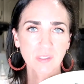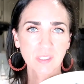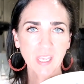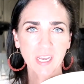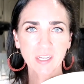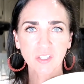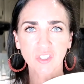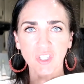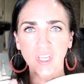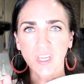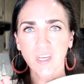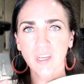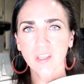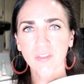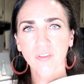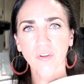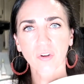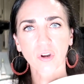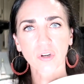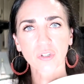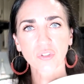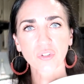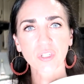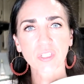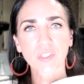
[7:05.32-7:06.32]
section at the
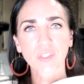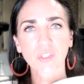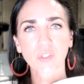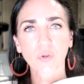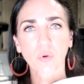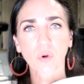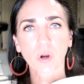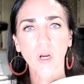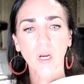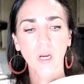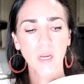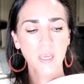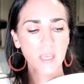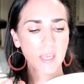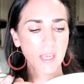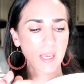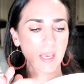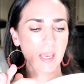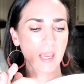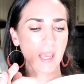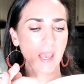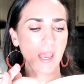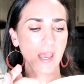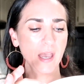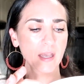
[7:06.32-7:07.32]
grocery store,
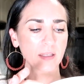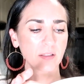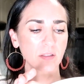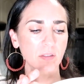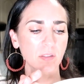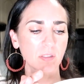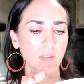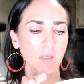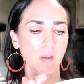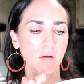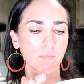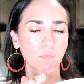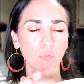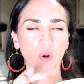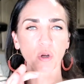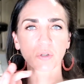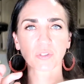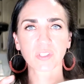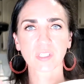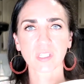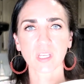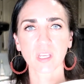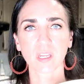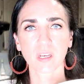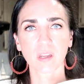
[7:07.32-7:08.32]
and some
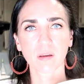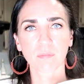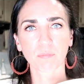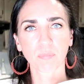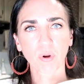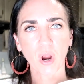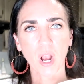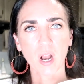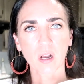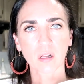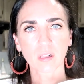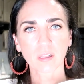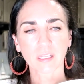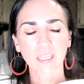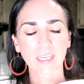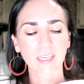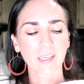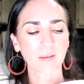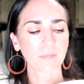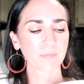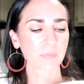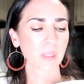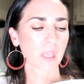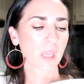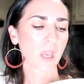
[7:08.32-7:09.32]
roasted
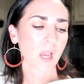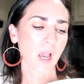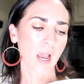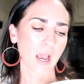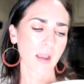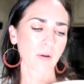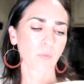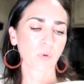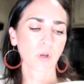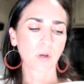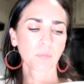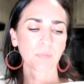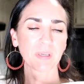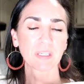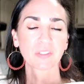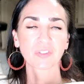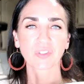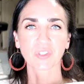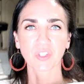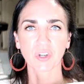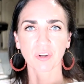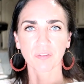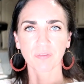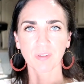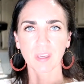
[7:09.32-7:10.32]
broccoli. I will be
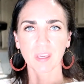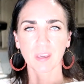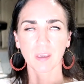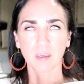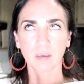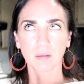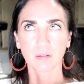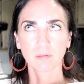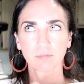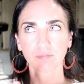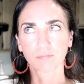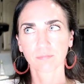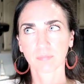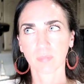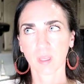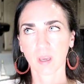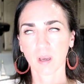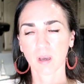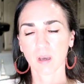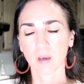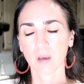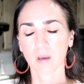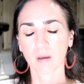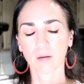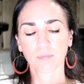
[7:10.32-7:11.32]
serving
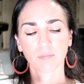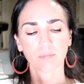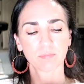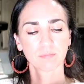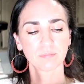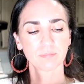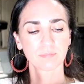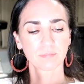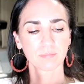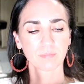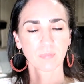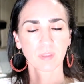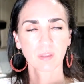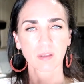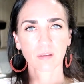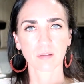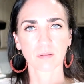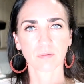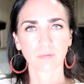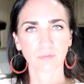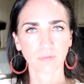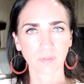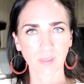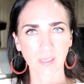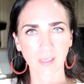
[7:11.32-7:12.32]

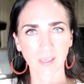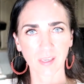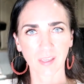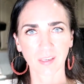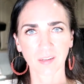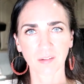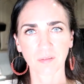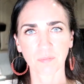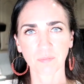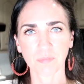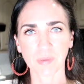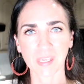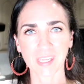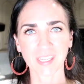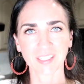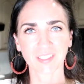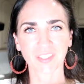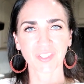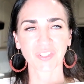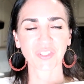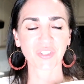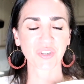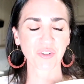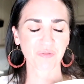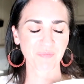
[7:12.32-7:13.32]
vegan meat
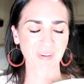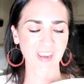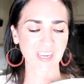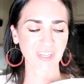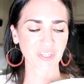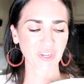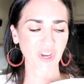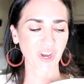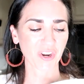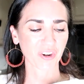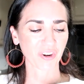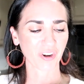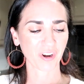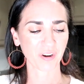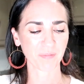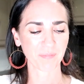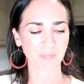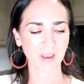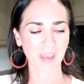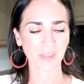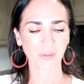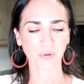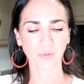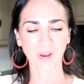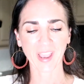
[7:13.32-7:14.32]
to my daughter,
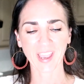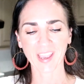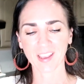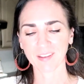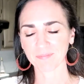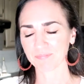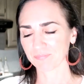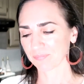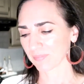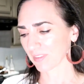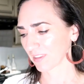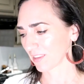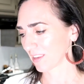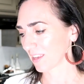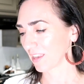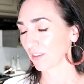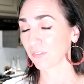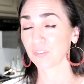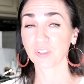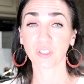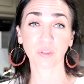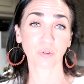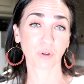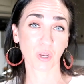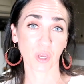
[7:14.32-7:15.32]
by the way,
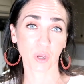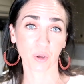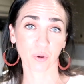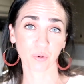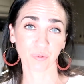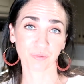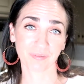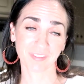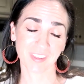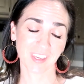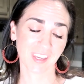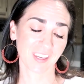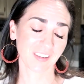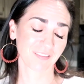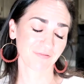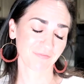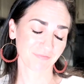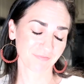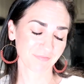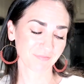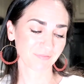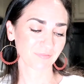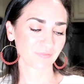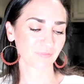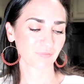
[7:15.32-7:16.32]
if you know that
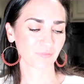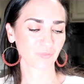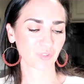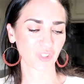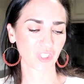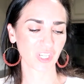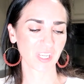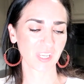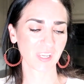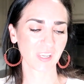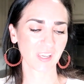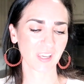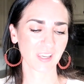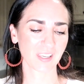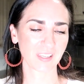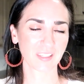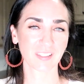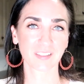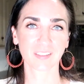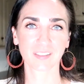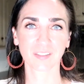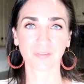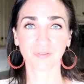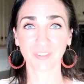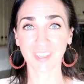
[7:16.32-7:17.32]
she
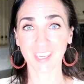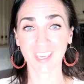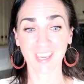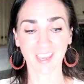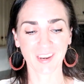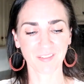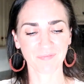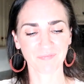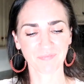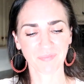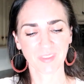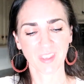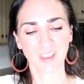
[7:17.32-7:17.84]
is vegan.